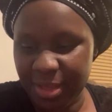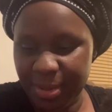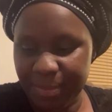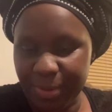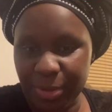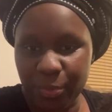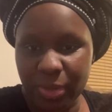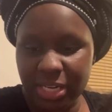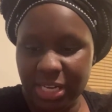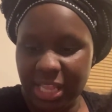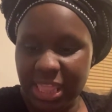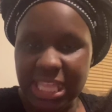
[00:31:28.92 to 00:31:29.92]
But one of
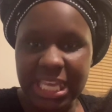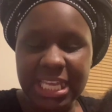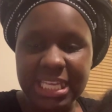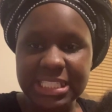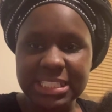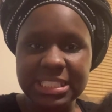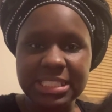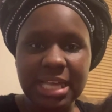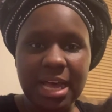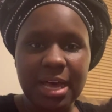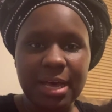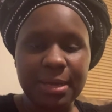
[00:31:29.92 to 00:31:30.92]
the things,
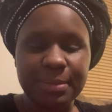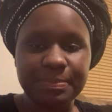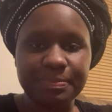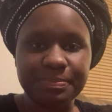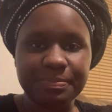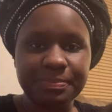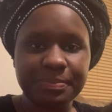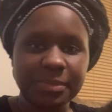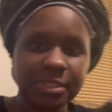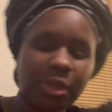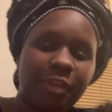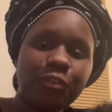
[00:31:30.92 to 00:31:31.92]

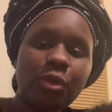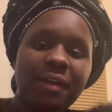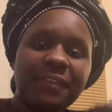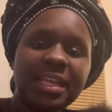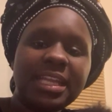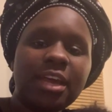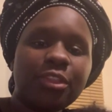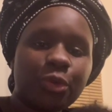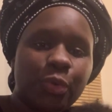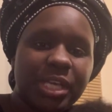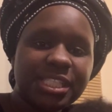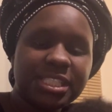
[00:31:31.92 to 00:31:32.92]
so if you have any other
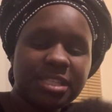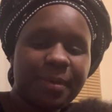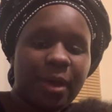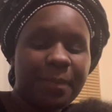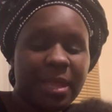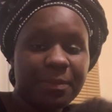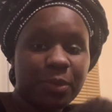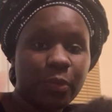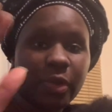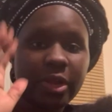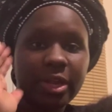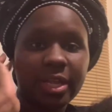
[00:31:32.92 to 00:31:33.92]
questions about baby
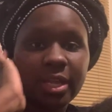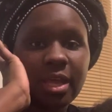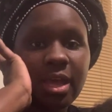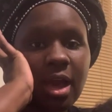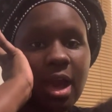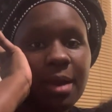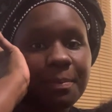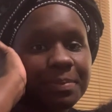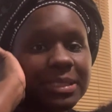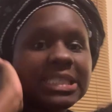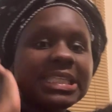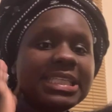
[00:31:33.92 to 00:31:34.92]
wearing,
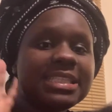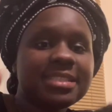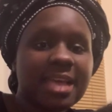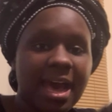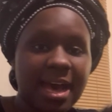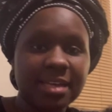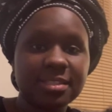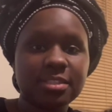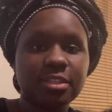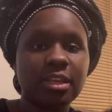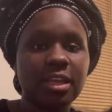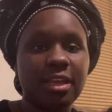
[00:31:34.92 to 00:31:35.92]
please ask
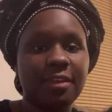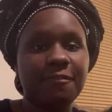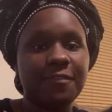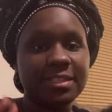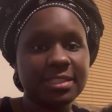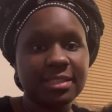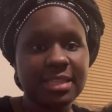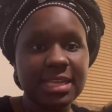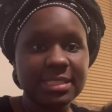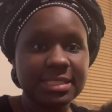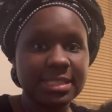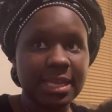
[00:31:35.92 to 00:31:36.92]
and visit
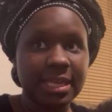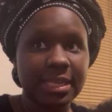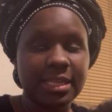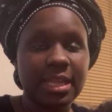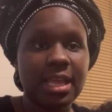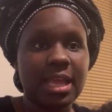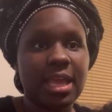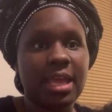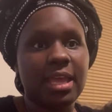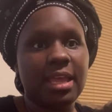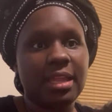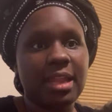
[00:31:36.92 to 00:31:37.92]
that site.
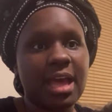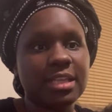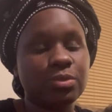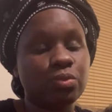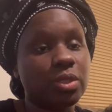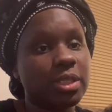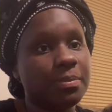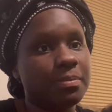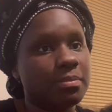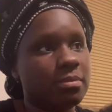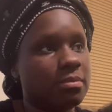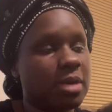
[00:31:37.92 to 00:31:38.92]
It has really
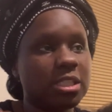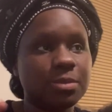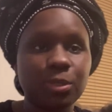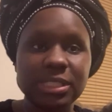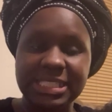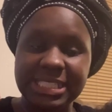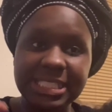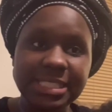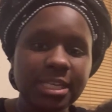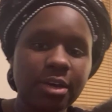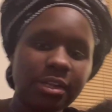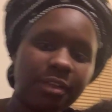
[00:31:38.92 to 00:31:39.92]
much more
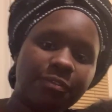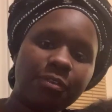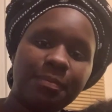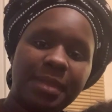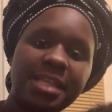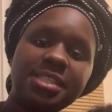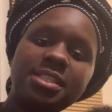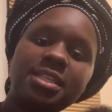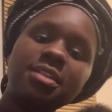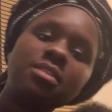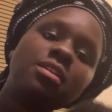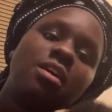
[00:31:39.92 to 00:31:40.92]
detailed
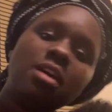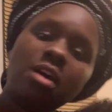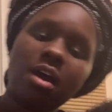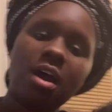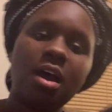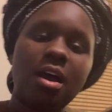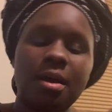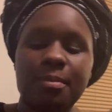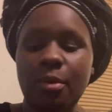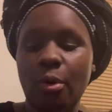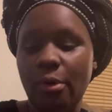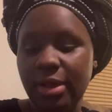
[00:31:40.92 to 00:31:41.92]
information
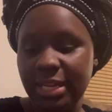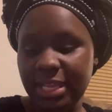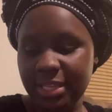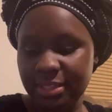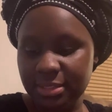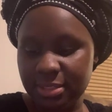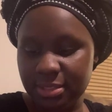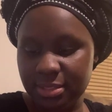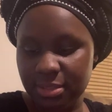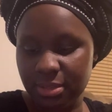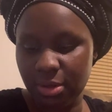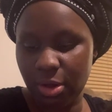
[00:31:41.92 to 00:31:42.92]
on it,
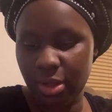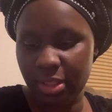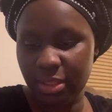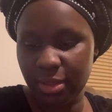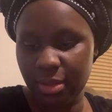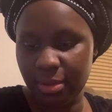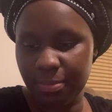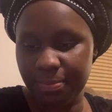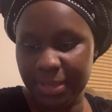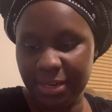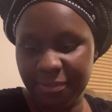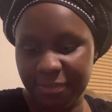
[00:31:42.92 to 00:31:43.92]
on the
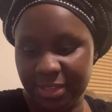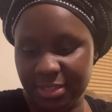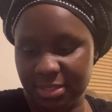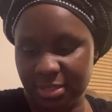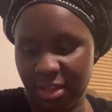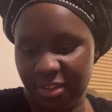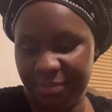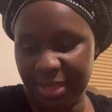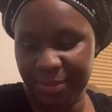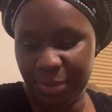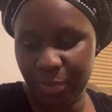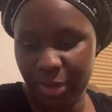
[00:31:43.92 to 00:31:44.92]
benefits of
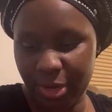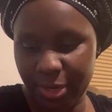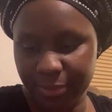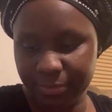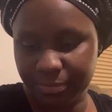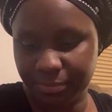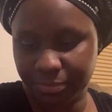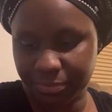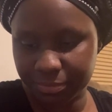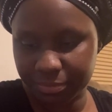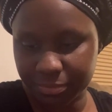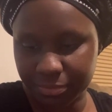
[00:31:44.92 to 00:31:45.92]
baby wearing,
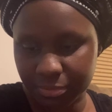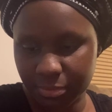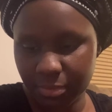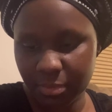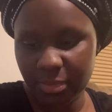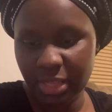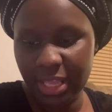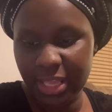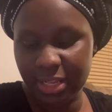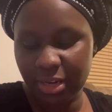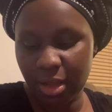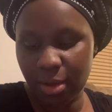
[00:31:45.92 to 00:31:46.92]

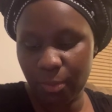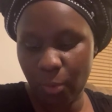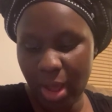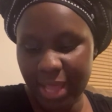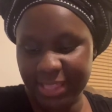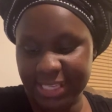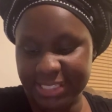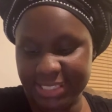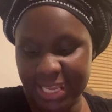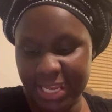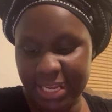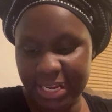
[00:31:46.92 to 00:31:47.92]
and why they're
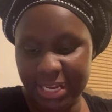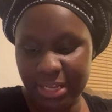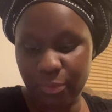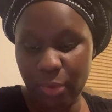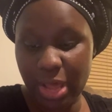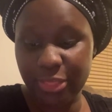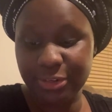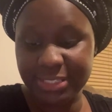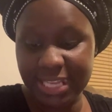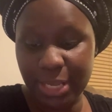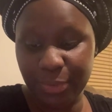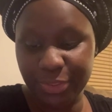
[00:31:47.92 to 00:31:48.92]
saying what
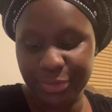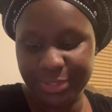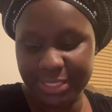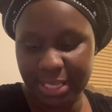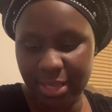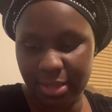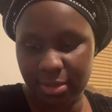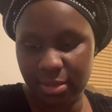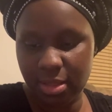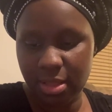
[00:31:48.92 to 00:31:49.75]
they're saying.